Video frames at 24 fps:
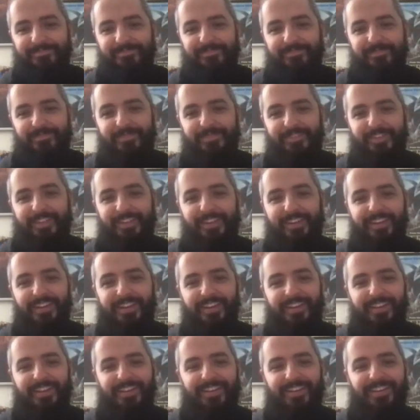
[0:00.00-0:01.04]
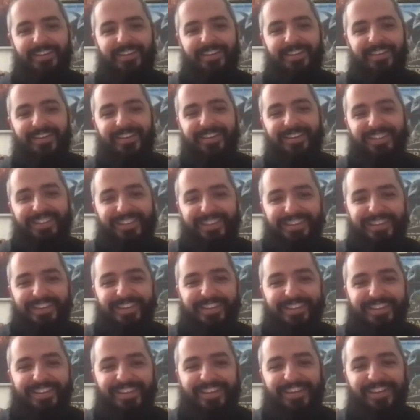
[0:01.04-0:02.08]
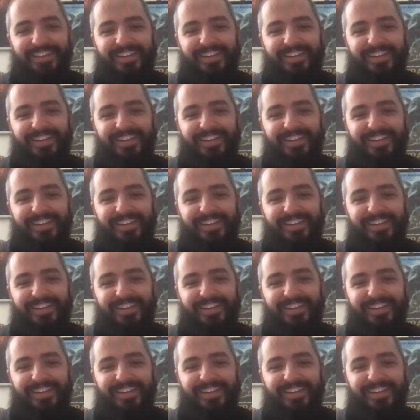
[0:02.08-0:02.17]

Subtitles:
This person isn't speaking.